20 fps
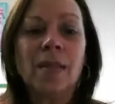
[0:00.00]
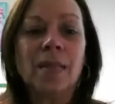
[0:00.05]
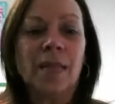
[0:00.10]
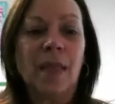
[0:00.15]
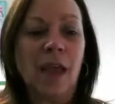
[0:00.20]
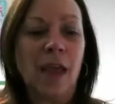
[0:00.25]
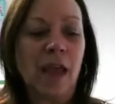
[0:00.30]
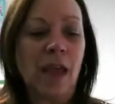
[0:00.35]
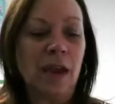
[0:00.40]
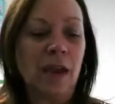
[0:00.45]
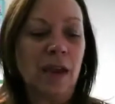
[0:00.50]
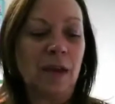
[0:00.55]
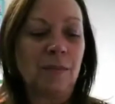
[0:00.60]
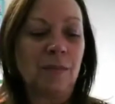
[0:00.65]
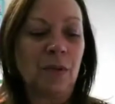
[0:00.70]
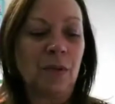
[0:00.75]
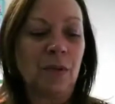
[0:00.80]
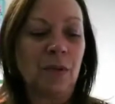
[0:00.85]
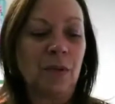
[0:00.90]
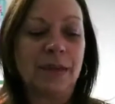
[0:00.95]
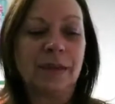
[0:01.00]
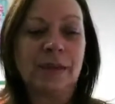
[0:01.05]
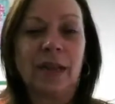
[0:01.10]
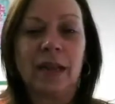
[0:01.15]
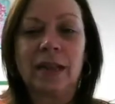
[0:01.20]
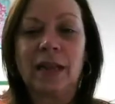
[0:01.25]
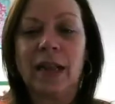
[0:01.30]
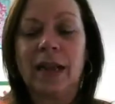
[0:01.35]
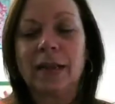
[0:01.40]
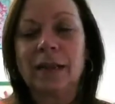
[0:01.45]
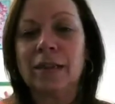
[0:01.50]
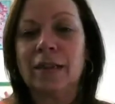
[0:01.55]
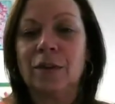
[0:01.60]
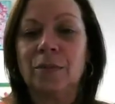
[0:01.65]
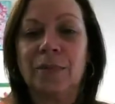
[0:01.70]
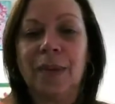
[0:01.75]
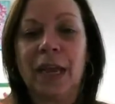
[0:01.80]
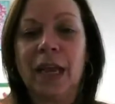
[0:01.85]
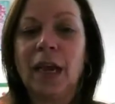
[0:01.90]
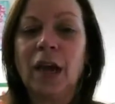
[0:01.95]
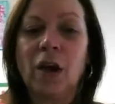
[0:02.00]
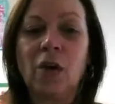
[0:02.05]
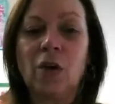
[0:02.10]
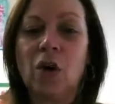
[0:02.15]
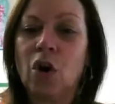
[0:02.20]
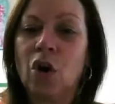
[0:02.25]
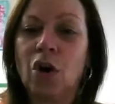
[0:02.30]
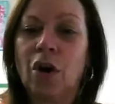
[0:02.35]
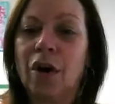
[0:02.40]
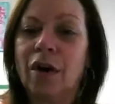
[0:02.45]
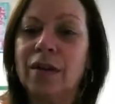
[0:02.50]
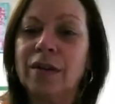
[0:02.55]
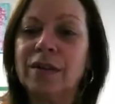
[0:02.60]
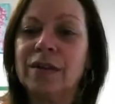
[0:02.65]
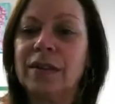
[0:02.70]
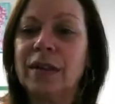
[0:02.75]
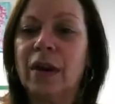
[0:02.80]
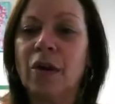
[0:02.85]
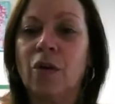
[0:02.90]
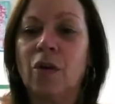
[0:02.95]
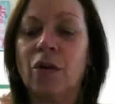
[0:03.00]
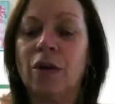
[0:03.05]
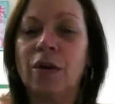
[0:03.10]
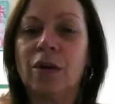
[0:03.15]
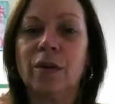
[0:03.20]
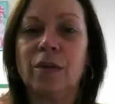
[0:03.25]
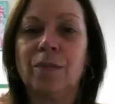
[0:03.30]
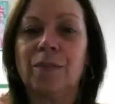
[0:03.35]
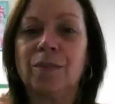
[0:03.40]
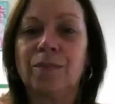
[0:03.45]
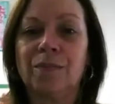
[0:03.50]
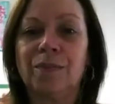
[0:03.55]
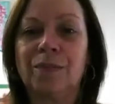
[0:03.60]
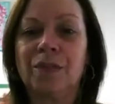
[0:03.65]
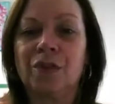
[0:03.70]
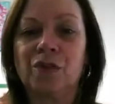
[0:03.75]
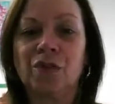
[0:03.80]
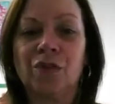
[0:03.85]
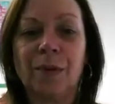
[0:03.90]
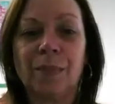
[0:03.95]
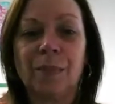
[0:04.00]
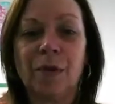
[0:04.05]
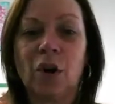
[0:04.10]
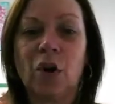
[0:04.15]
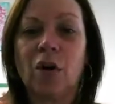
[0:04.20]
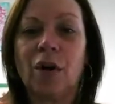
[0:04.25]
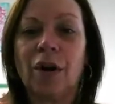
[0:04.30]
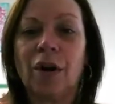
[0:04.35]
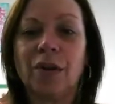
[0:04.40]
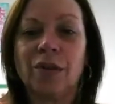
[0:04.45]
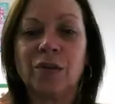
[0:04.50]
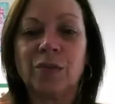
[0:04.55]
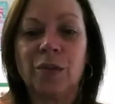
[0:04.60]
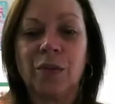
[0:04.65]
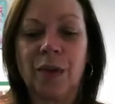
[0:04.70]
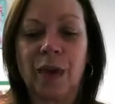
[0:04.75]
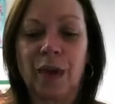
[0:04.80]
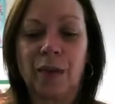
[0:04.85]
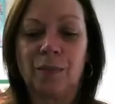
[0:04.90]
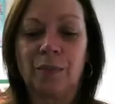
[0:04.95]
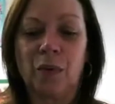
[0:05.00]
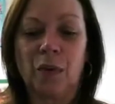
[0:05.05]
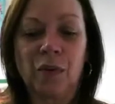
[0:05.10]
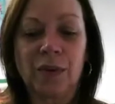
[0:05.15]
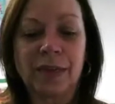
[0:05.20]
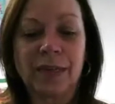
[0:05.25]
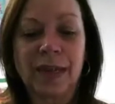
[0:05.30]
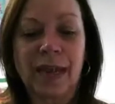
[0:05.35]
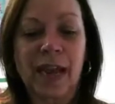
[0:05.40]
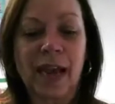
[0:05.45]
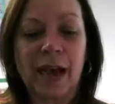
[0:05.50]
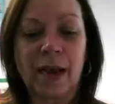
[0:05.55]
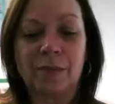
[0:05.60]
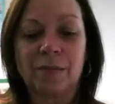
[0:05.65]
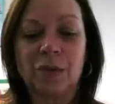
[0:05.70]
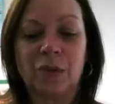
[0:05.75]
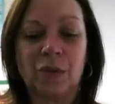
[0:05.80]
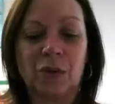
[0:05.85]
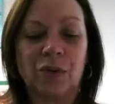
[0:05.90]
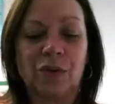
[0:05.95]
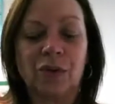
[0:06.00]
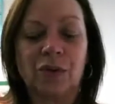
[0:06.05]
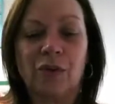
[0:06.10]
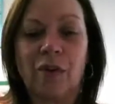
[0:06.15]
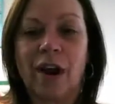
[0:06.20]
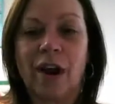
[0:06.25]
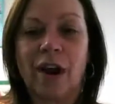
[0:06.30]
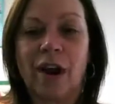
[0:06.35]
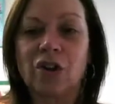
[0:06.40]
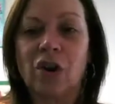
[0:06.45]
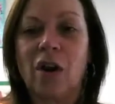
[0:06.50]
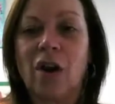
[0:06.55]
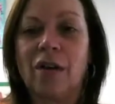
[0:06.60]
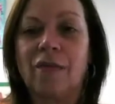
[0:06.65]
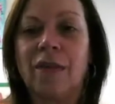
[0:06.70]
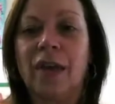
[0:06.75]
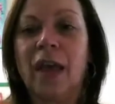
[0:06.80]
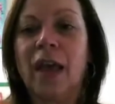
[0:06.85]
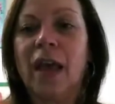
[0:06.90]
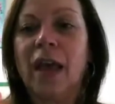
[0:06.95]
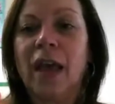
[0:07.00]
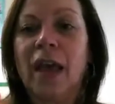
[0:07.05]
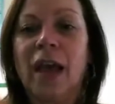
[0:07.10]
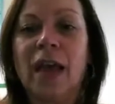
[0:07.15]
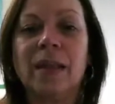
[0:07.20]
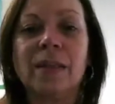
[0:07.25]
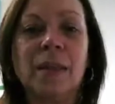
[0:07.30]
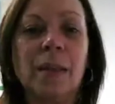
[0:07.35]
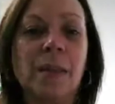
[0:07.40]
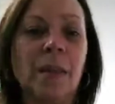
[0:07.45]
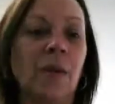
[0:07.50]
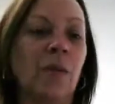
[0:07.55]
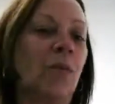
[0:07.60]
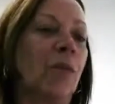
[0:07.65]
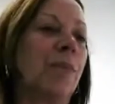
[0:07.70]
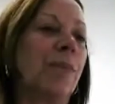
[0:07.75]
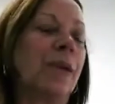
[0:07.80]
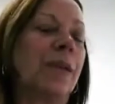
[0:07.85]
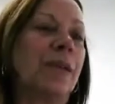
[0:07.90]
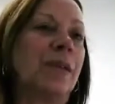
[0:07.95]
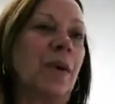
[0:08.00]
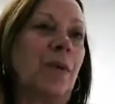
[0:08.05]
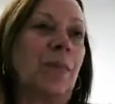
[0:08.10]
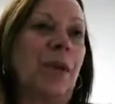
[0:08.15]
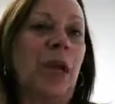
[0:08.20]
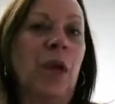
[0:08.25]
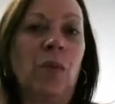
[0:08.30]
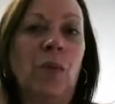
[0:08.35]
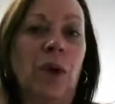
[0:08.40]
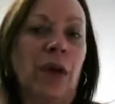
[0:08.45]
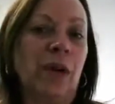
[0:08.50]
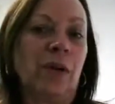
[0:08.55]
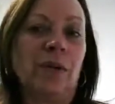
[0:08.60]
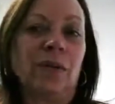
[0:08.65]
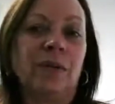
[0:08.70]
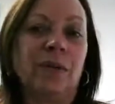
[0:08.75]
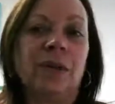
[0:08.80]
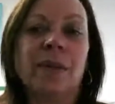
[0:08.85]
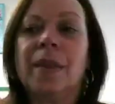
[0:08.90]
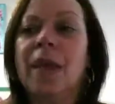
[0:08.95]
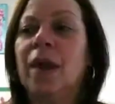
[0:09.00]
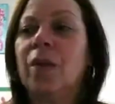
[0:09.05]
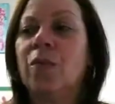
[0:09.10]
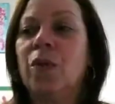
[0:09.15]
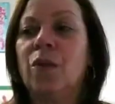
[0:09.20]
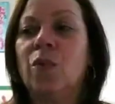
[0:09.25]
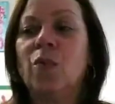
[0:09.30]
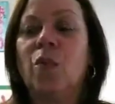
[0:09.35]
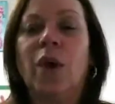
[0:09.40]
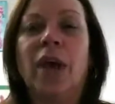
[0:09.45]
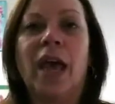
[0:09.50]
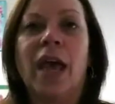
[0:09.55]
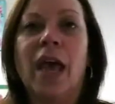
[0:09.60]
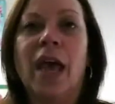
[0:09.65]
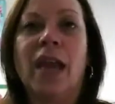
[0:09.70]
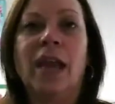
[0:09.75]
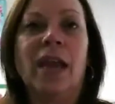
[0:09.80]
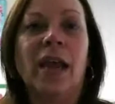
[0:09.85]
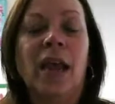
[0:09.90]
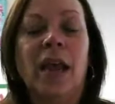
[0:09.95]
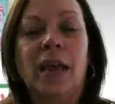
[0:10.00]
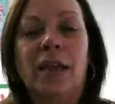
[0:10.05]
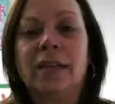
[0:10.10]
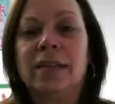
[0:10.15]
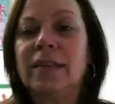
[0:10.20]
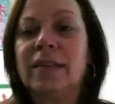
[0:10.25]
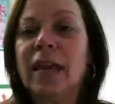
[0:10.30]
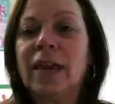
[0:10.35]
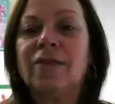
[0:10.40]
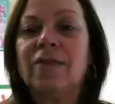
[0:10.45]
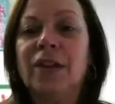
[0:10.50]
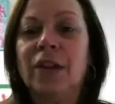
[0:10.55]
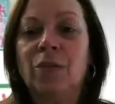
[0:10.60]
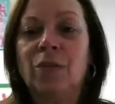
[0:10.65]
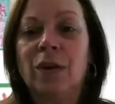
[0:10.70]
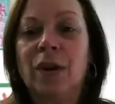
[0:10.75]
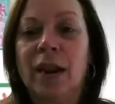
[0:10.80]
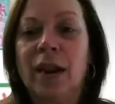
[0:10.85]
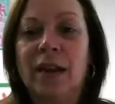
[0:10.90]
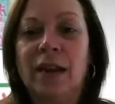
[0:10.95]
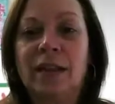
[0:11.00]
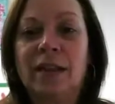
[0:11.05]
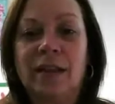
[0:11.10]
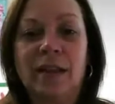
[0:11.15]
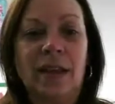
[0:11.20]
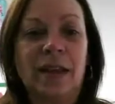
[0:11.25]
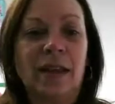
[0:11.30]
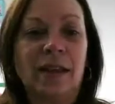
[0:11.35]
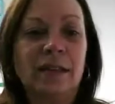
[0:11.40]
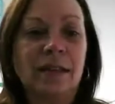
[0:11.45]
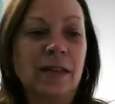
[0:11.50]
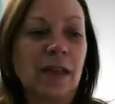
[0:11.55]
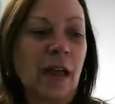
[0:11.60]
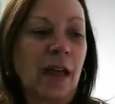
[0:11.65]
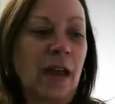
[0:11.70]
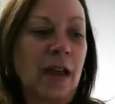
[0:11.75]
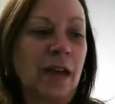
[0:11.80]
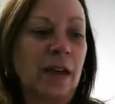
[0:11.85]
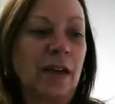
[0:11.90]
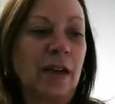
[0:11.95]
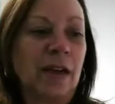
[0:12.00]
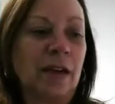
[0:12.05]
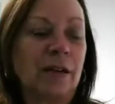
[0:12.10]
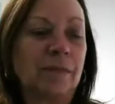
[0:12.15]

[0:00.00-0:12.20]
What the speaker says: then employees got like little bingo cards or little strip cards where they could pull the tabs or scratch off, and then there would be so many winners, and they would win safety-related things like